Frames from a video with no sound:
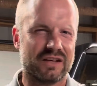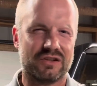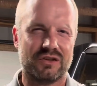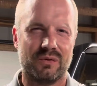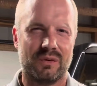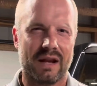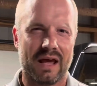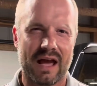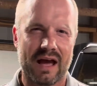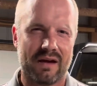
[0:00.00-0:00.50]

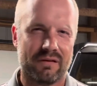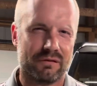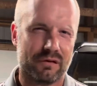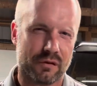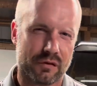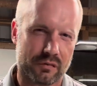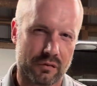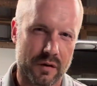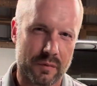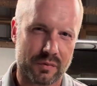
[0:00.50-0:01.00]
2.5 or
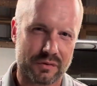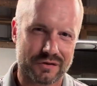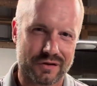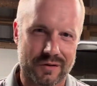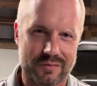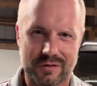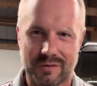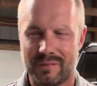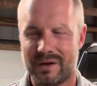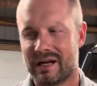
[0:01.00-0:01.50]
3
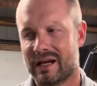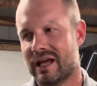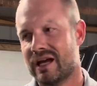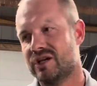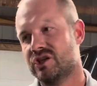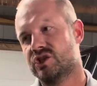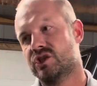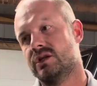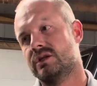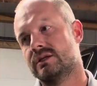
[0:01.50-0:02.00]
prescription
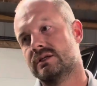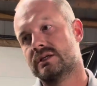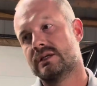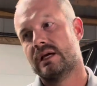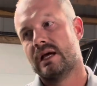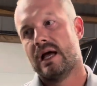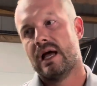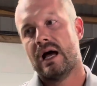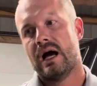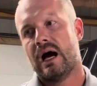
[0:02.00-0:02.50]
medications.
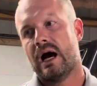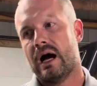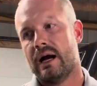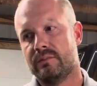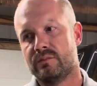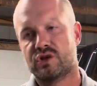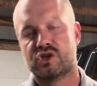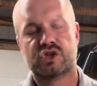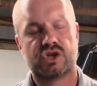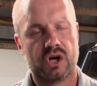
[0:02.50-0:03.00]
I'm
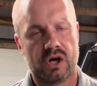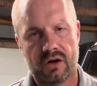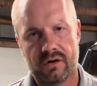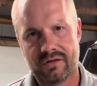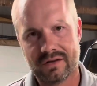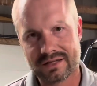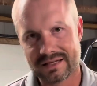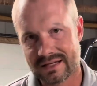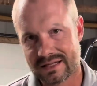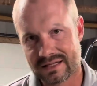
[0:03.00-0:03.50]
sure
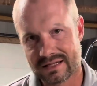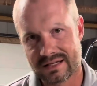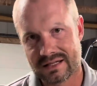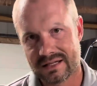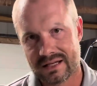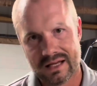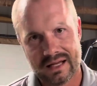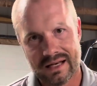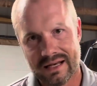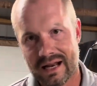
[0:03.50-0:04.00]
this is
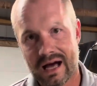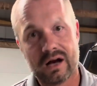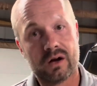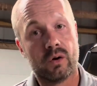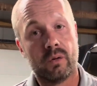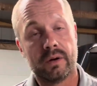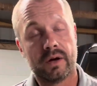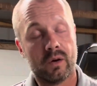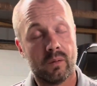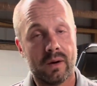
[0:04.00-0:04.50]
not
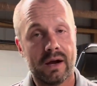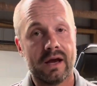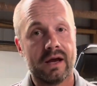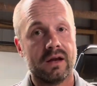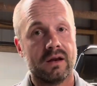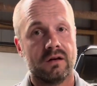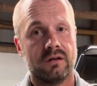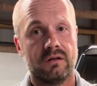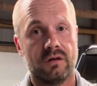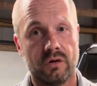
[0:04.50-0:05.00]
going
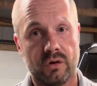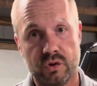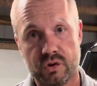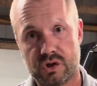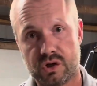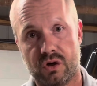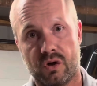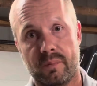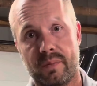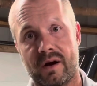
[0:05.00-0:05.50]
away,
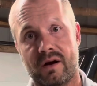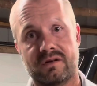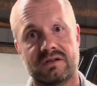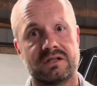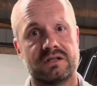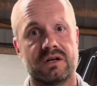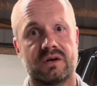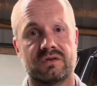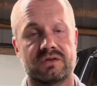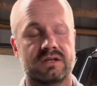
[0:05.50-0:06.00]
delusional
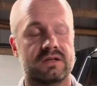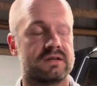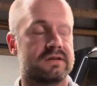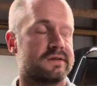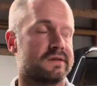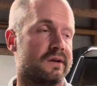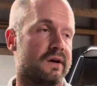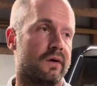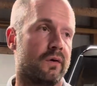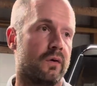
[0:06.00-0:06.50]
parasitosis.
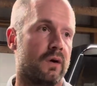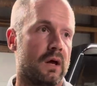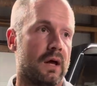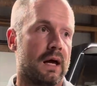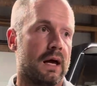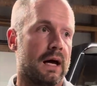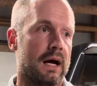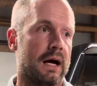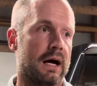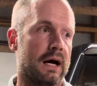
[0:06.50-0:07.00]
So
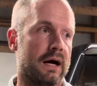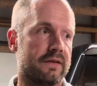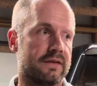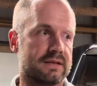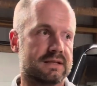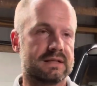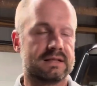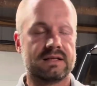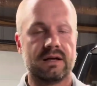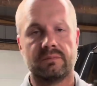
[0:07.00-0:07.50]
this
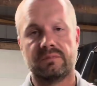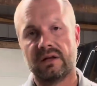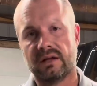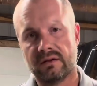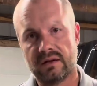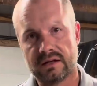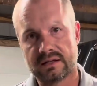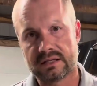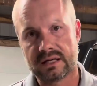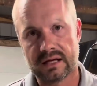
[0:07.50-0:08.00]
is something
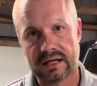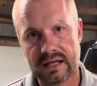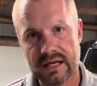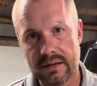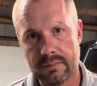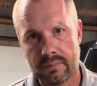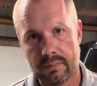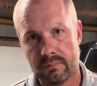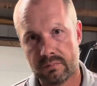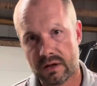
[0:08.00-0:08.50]
that is going
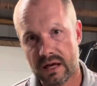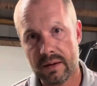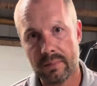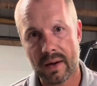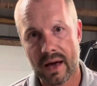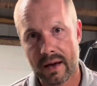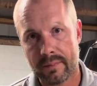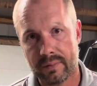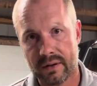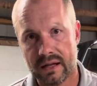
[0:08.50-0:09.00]
to keep
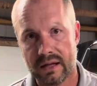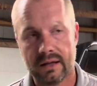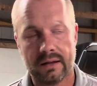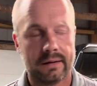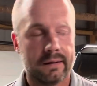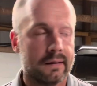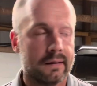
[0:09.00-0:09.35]
happening,